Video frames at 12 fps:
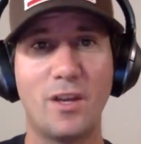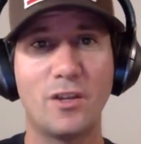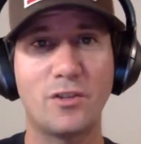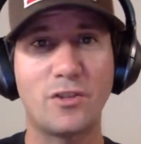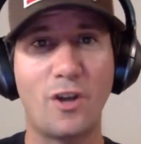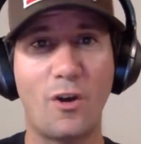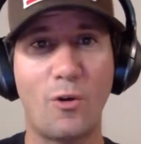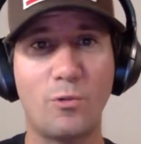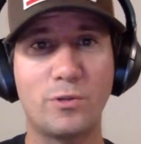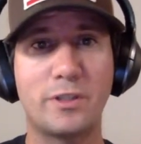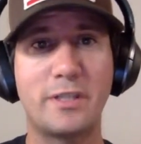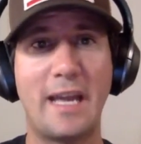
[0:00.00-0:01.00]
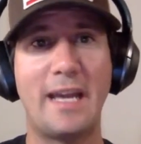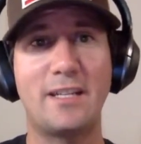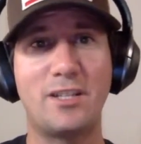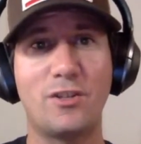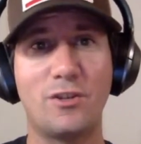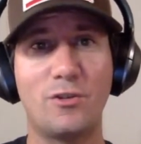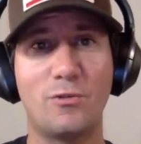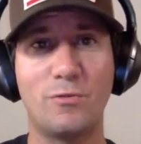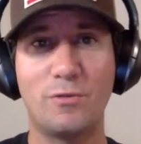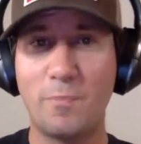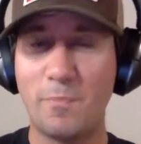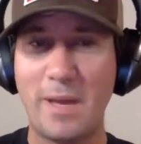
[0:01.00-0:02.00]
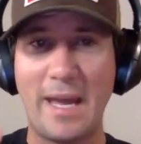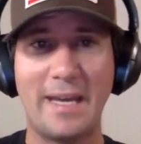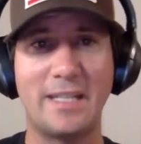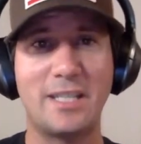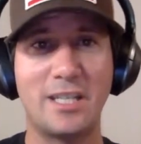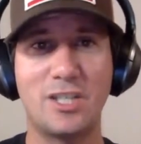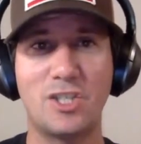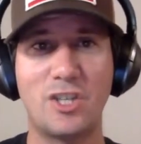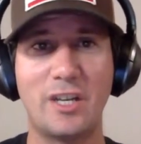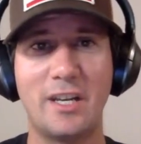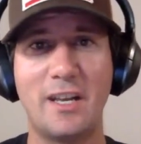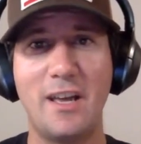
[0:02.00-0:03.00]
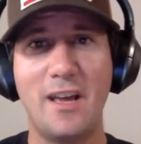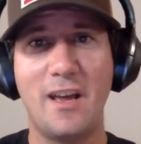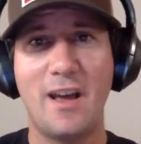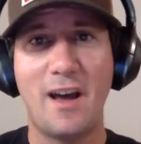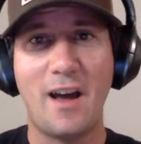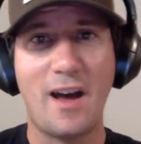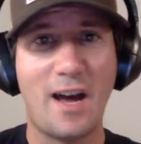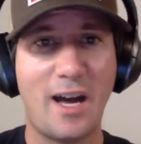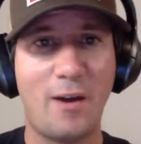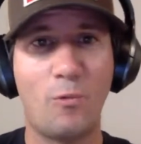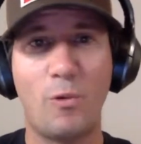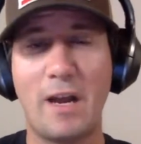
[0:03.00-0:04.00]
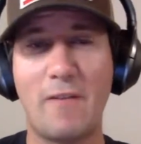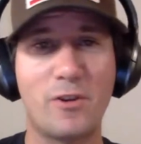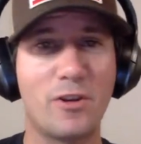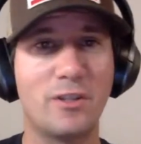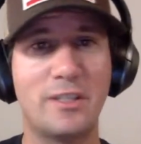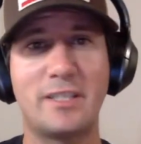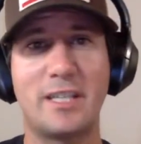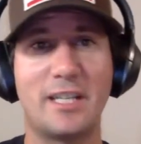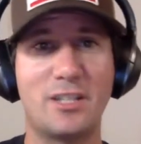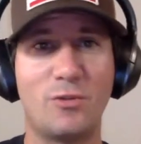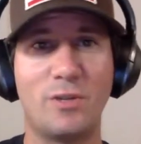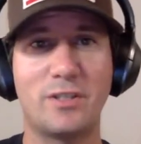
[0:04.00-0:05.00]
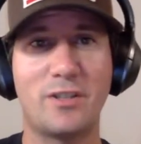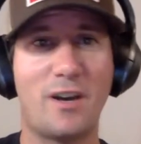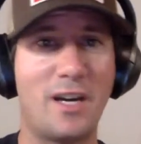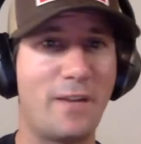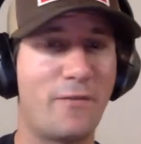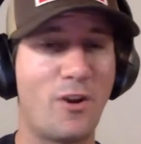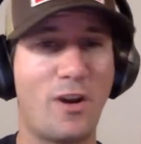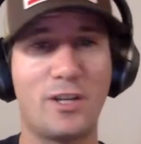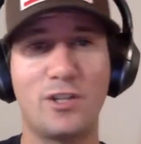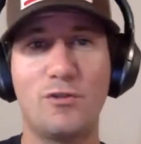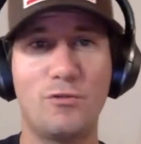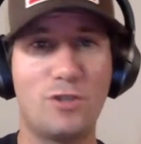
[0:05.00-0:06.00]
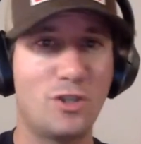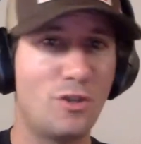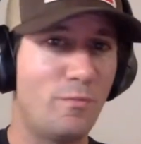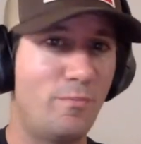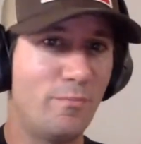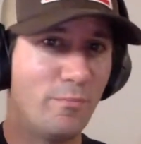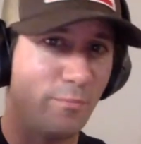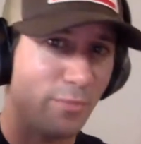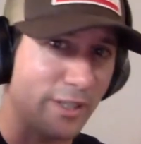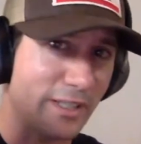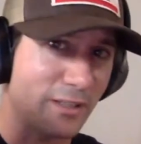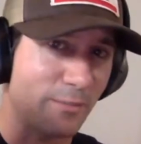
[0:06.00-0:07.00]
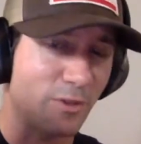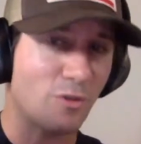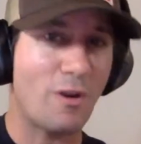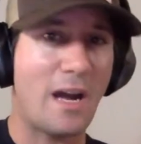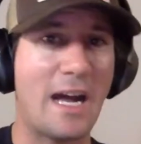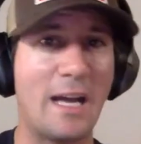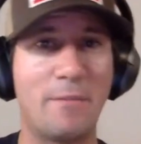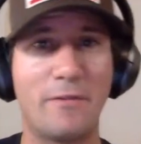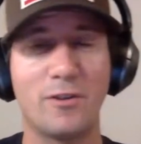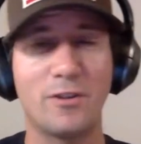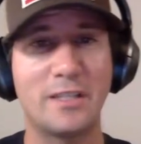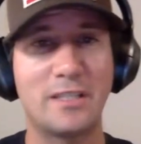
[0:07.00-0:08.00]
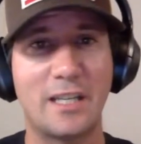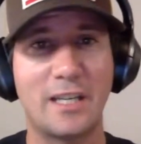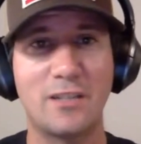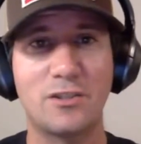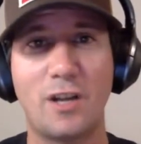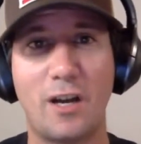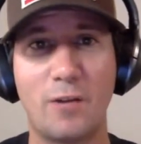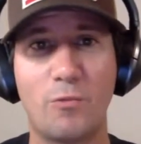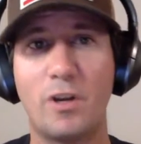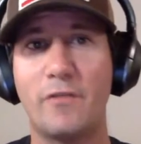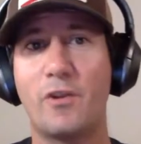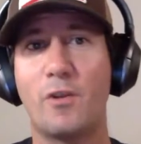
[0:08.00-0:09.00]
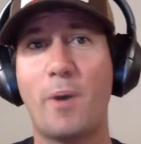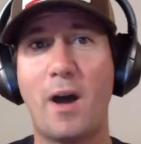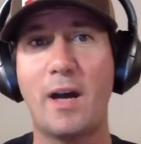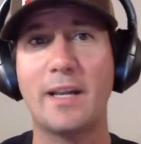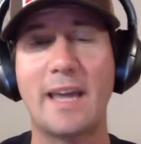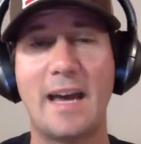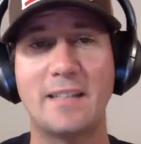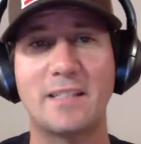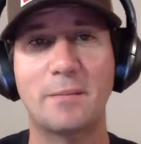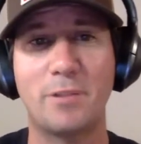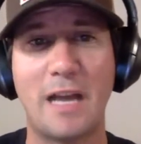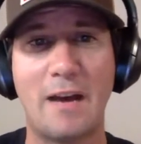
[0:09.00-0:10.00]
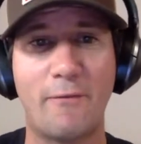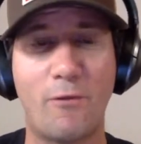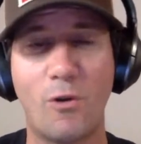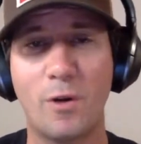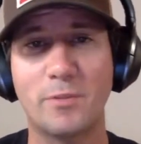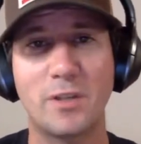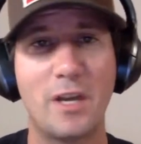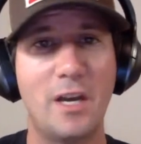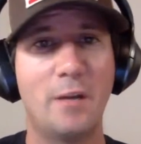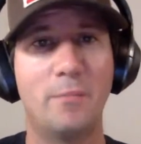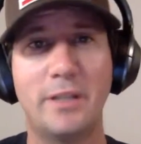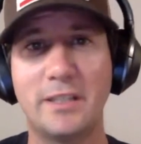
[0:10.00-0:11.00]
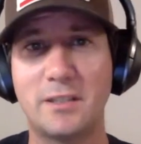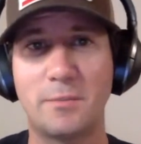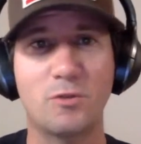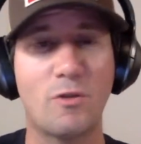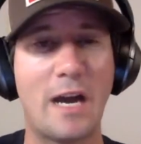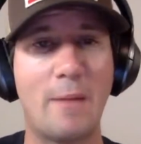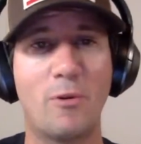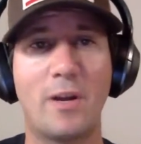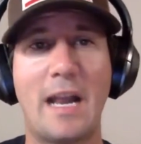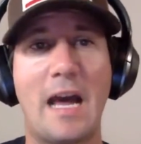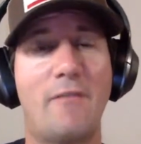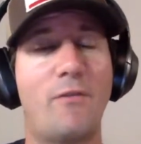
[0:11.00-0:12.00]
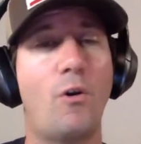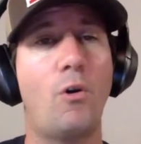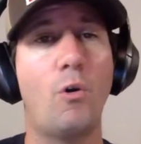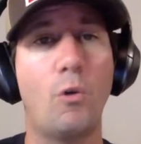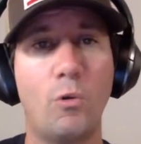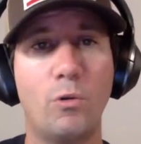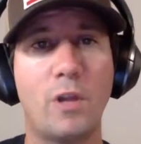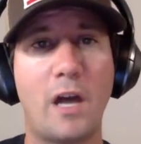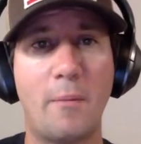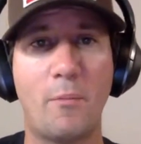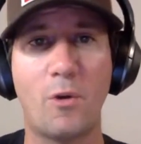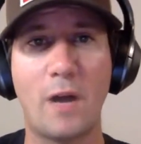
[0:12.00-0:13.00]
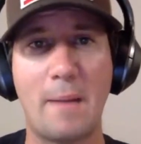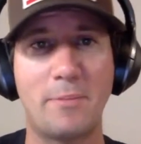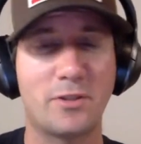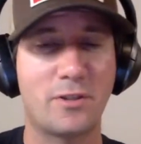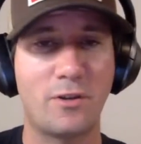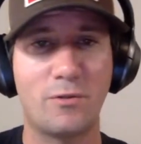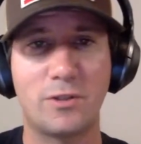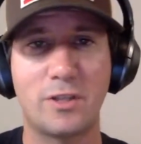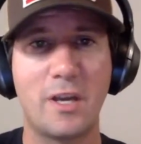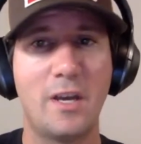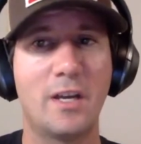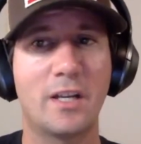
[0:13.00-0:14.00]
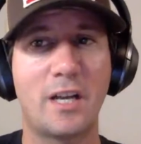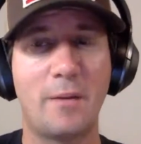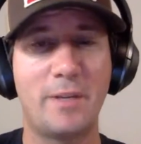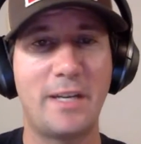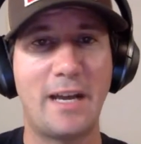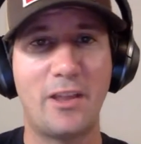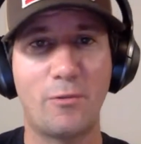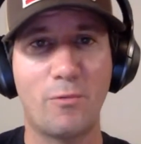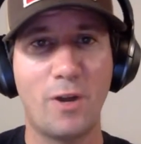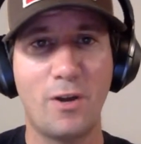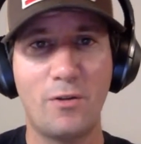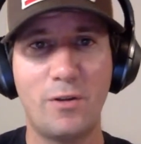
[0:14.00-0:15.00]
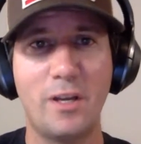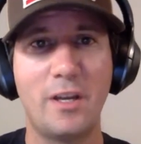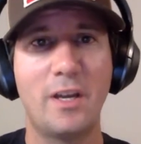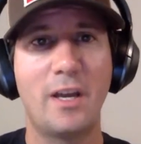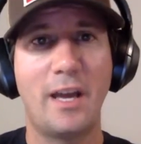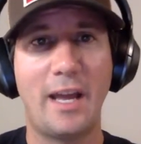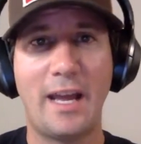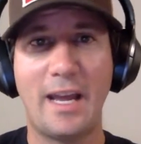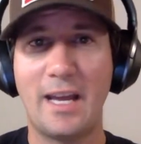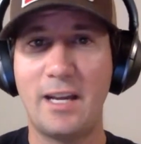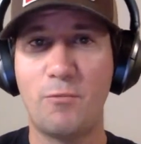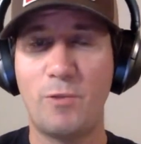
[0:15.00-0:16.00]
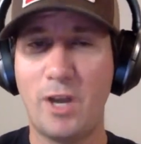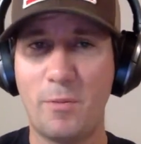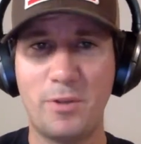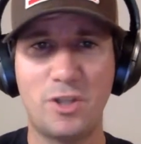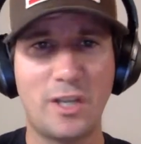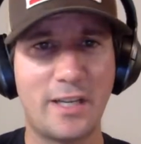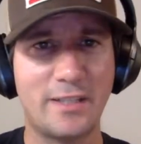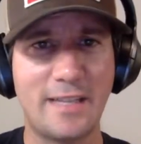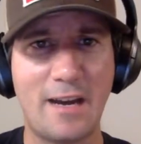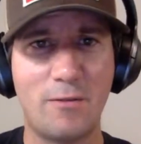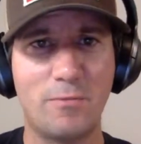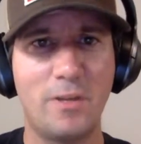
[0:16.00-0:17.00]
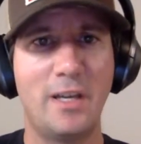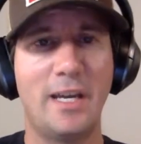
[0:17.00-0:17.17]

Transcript: So stay tuned, pay attention. Whatever you're listening to us on, if you're on YouTube, please subscribe. If you're listening us on one of your podcasting platforms, please subscribe. We're going to have a whole lot more episodes coming down the road, and we hope you check us out.